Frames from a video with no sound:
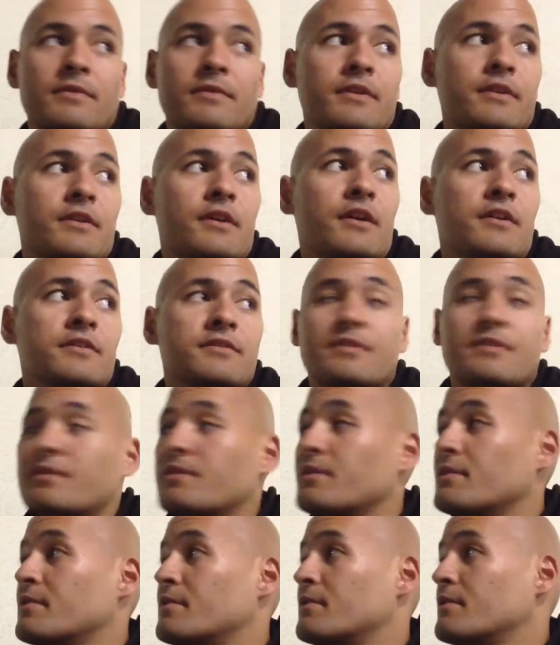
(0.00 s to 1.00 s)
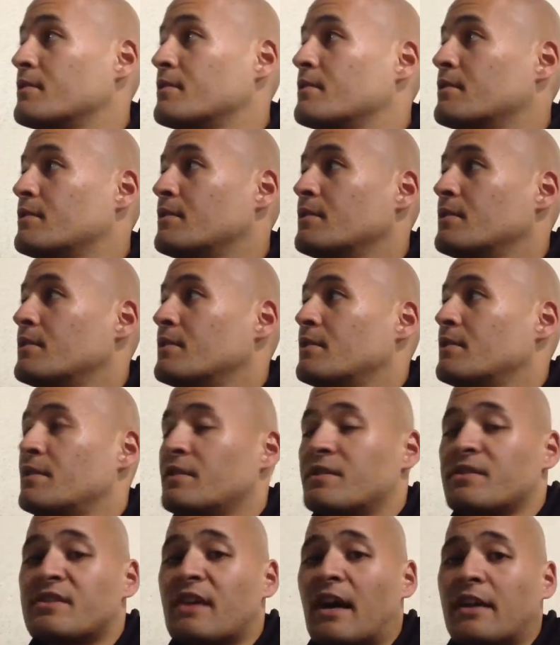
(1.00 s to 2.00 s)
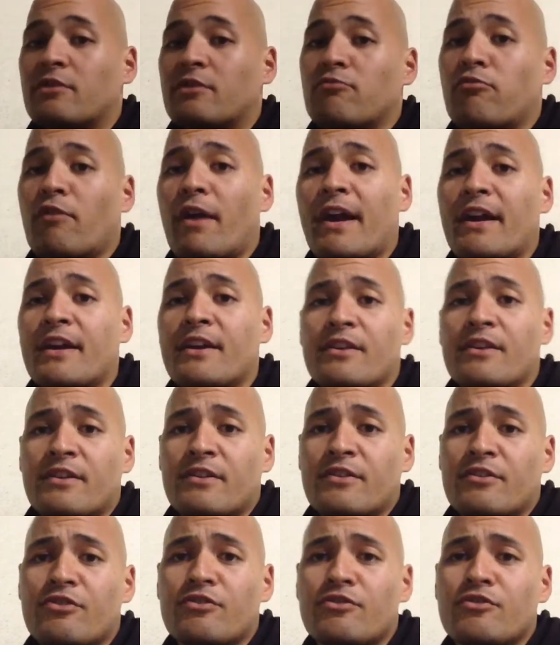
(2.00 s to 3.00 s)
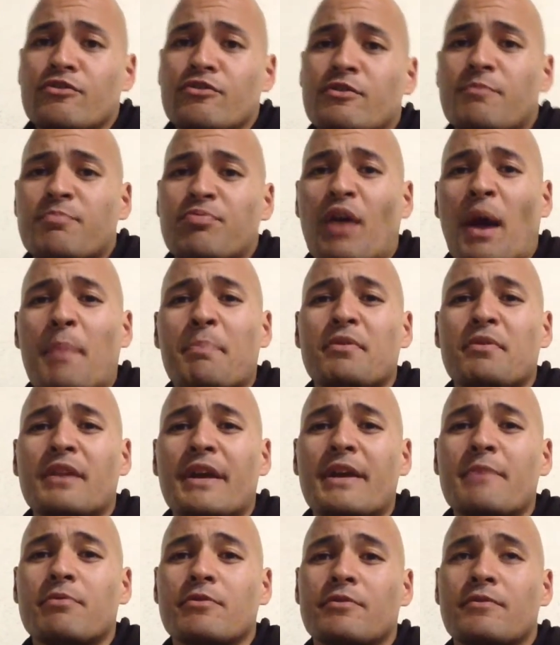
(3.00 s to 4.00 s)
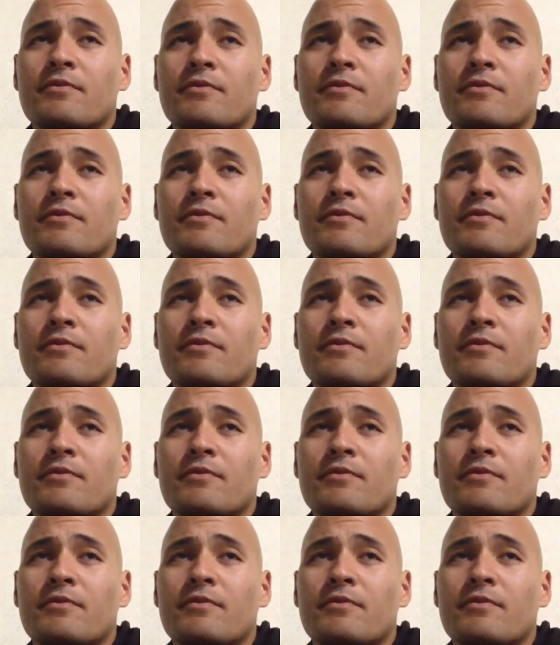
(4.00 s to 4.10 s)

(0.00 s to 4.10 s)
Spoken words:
Because it's not the way you use a proper labor.